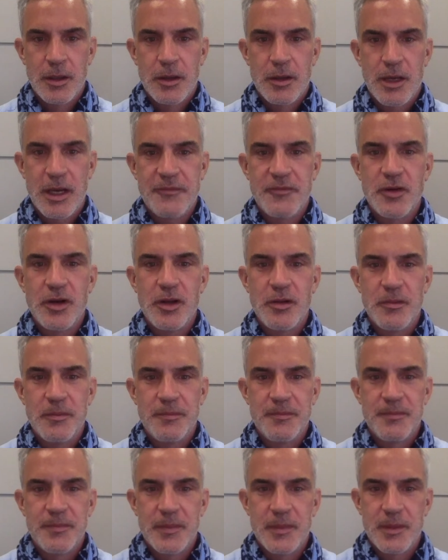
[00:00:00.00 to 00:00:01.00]
Good
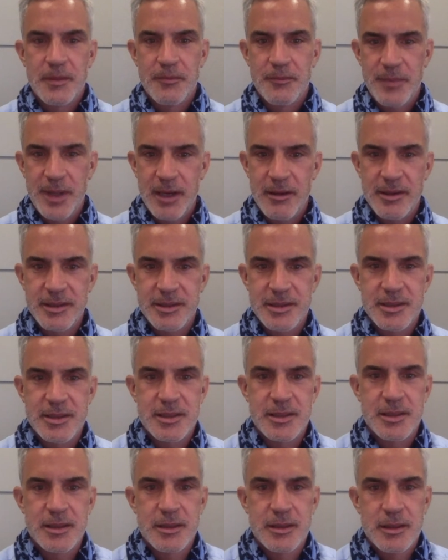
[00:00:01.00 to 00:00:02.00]
afternoon,
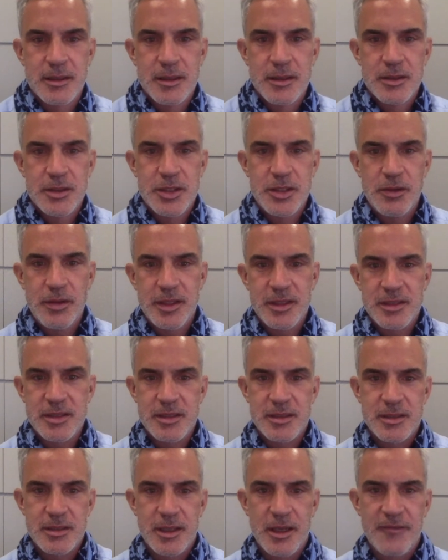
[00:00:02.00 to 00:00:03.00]
parents,
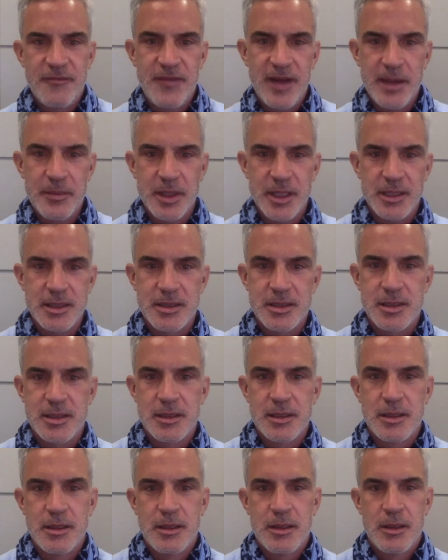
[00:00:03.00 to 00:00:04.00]
students, and families.
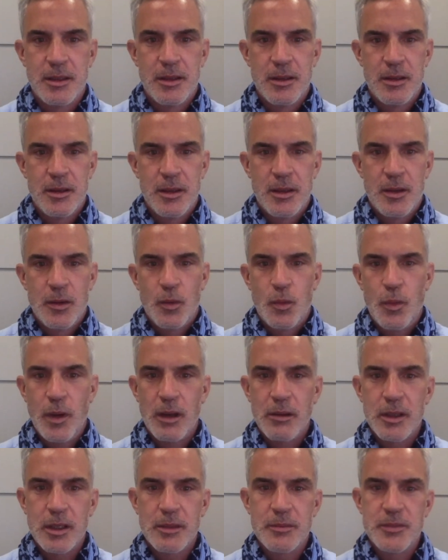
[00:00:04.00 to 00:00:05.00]

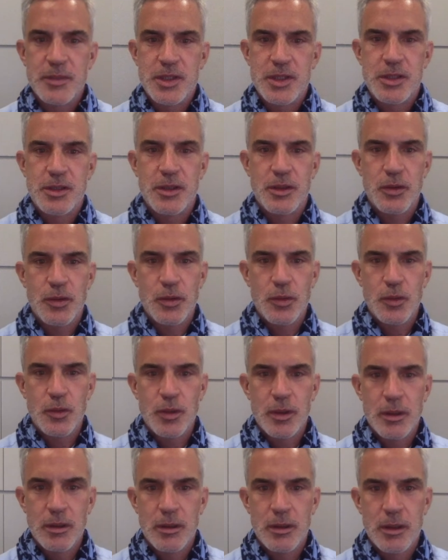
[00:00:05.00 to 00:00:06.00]
Welcome to
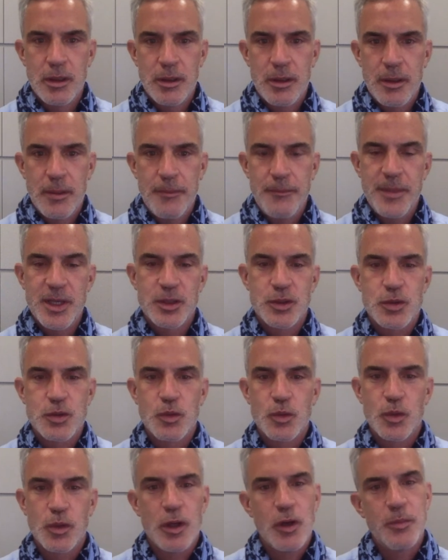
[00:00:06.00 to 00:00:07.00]
Middle
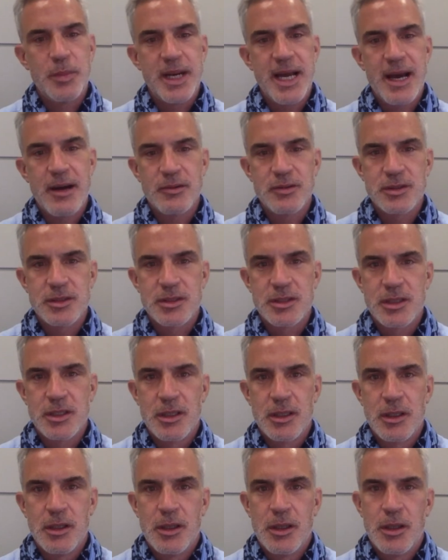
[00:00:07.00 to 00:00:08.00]
School Open House
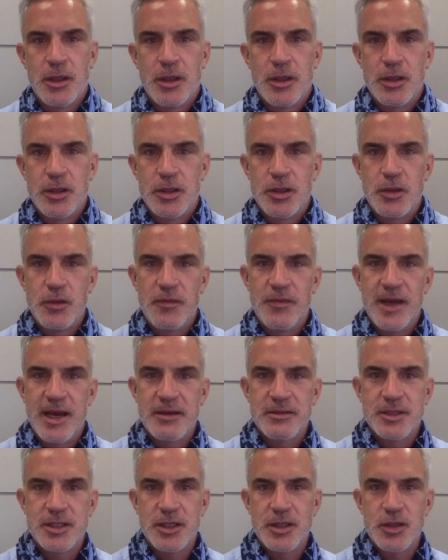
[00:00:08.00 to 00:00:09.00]

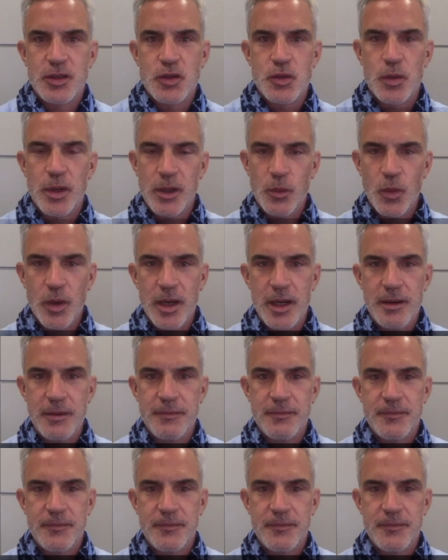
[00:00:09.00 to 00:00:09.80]
2021.